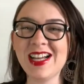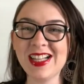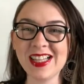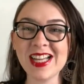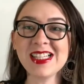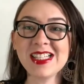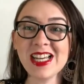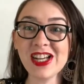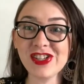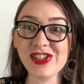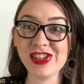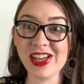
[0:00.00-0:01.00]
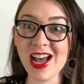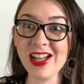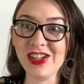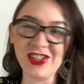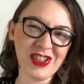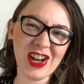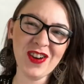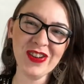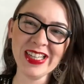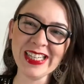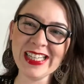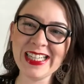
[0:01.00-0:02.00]
Let's see it together, shall
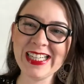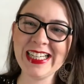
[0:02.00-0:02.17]
we?